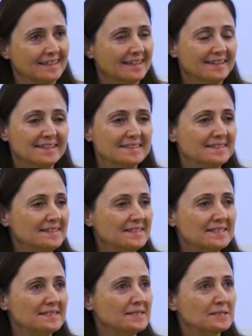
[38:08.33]
I think it's the
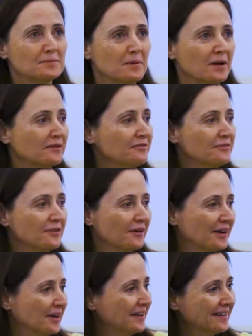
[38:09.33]
easiest metaphor.